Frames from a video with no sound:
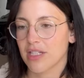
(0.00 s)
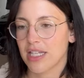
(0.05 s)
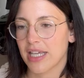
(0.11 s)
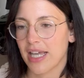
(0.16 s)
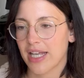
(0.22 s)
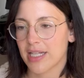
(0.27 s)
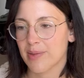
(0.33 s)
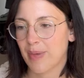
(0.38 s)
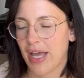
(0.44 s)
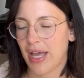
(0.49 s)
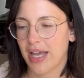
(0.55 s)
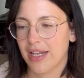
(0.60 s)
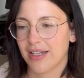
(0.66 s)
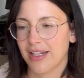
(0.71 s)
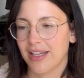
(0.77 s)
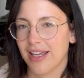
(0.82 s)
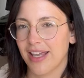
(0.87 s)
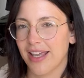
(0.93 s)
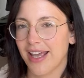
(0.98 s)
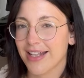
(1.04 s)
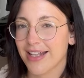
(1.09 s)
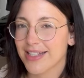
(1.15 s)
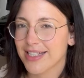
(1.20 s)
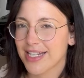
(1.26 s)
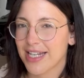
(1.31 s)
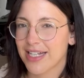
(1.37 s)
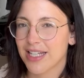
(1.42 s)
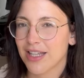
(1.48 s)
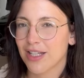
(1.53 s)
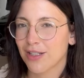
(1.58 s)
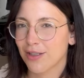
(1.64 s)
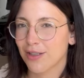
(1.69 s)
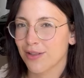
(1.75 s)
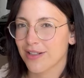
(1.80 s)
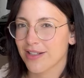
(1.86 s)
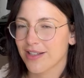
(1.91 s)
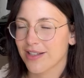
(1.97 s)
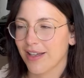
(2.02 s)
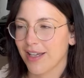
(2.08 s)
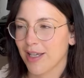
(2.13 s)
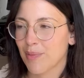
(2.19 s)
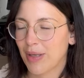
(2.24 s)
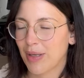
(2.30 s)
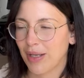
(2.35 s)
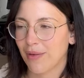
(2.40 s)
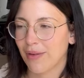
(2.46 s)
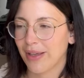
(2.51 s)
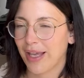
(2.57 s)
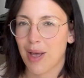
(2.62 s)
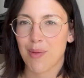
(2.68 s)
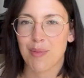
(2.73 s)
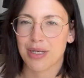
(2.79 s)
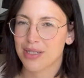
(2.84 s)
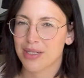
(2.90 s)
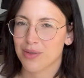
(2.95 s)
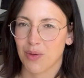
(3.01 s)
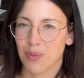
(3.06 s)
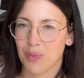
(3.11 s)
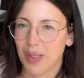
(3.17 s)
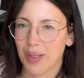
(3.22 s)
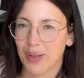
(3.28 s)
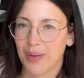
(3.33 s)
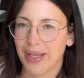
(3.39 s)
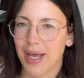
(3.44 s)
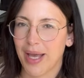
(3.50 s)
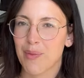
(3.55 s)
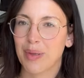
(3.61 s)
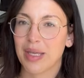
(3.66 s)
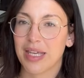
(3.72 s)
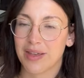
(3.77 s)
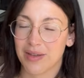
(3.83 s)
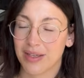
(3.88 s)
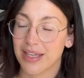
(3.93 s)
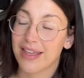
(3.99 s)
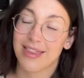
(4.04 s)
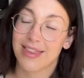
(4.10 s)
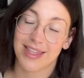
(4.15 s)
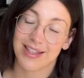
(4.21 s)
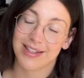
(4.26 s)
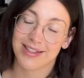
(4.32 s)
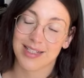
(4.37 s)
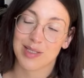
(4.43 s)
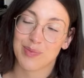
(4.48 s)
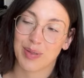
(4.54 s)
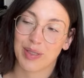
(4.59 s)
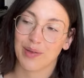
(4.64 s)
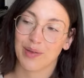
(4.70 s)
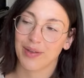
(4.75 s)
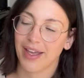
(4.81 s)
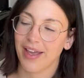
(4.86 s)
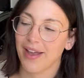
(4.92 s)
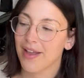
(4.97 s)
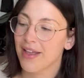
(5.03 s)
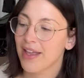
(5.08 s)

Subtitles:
He has Pandy. He has a teddy that looks like Pillow Cat, but it's not Pillow Cat. He thinks it's Pillow Cat.